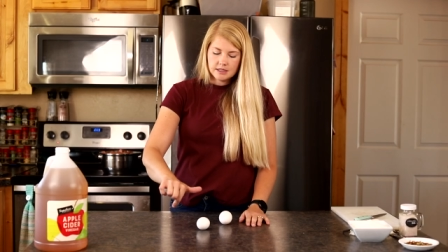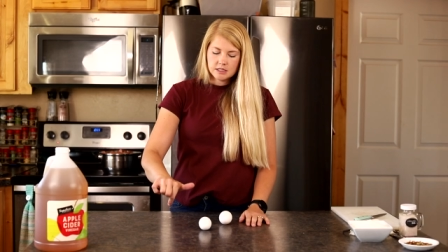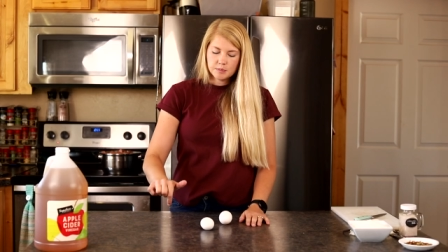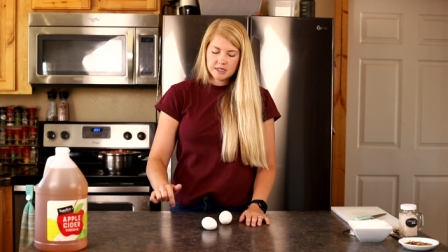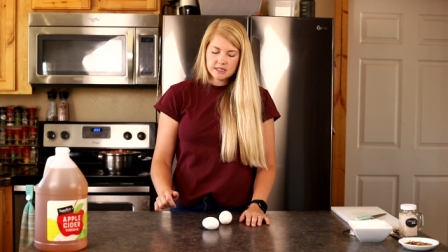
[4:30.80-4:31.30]

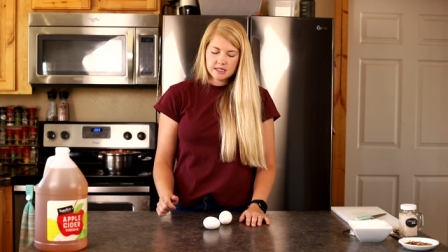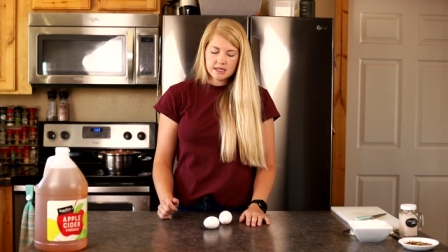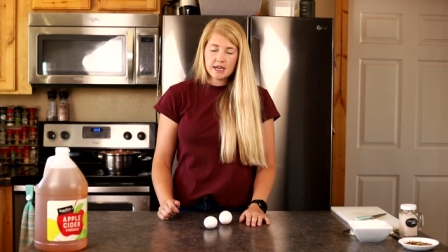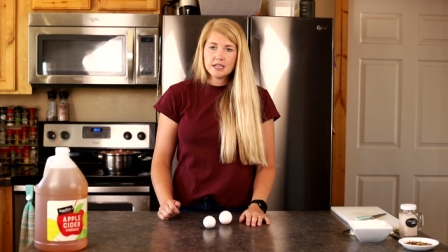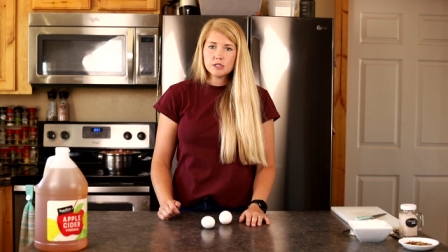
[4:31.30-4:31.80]
spins
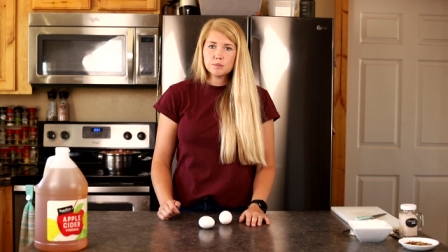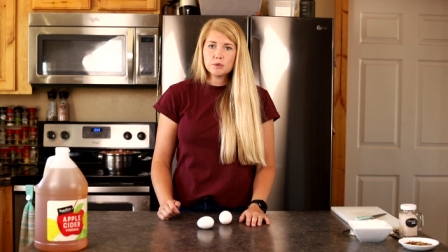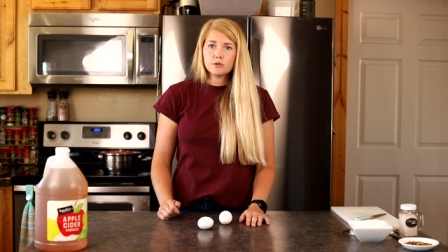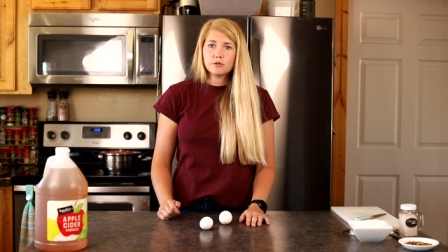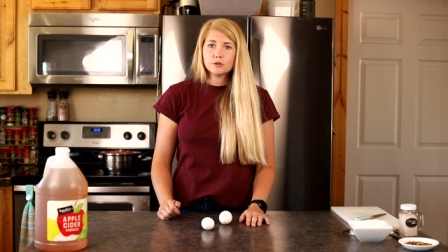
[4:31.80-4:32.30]
in nice,
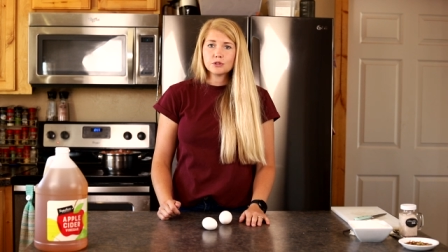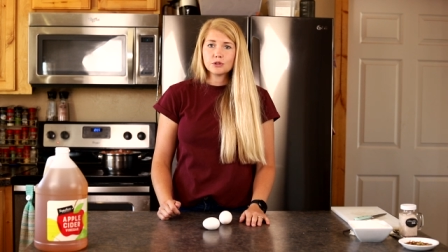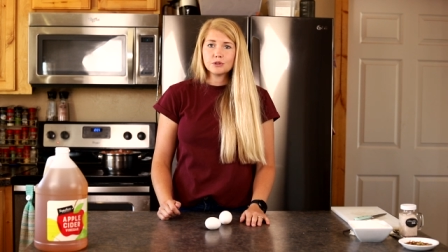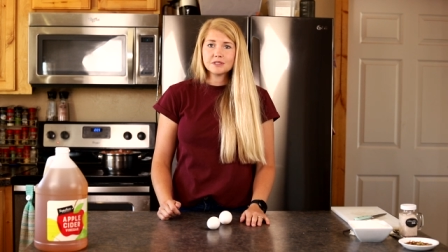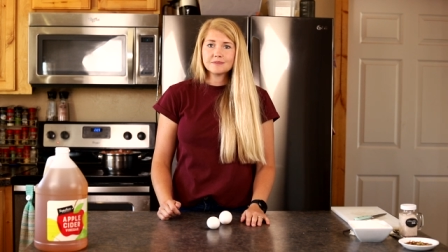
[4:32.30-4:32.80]
beautiful
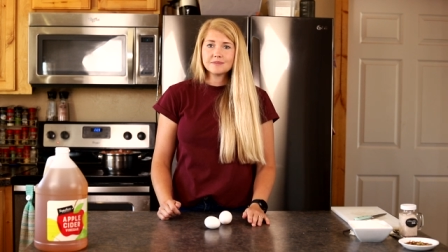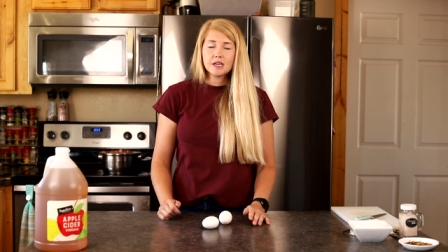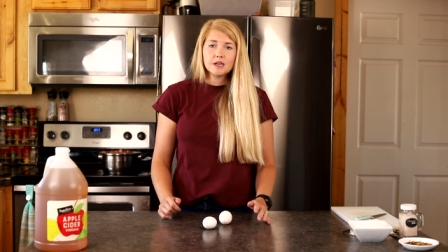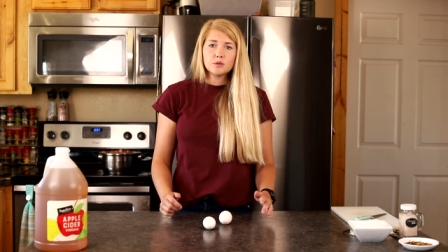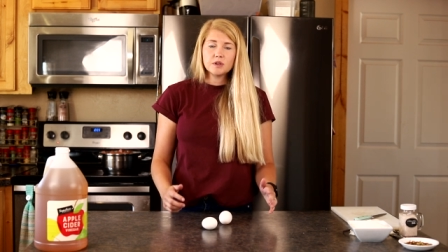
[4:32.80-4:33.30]
circles
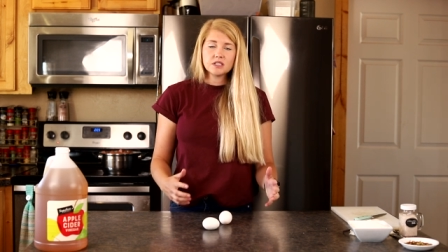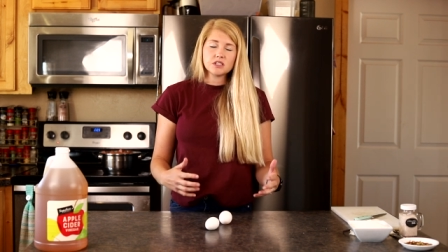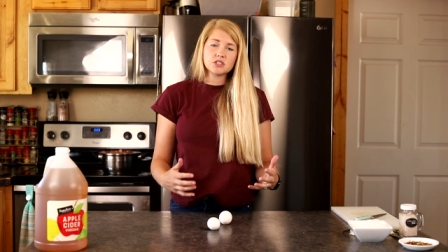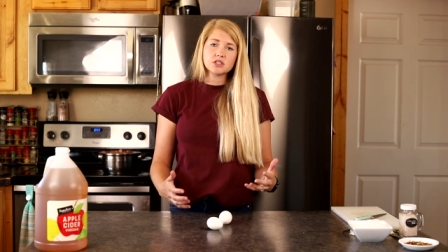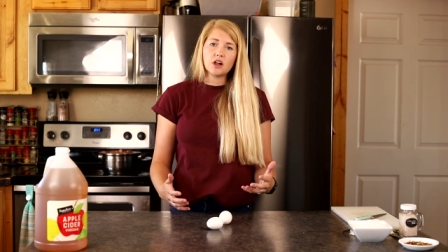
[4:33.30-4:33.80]

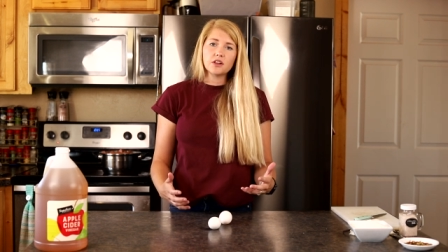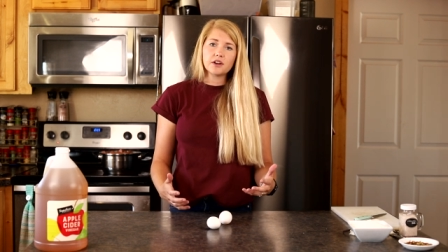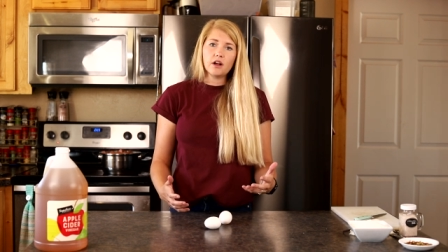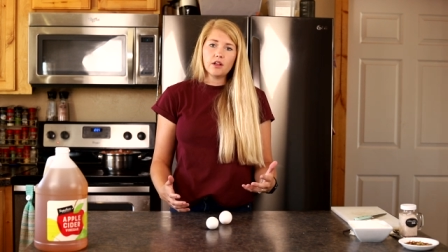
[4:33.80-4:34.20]
because it's solid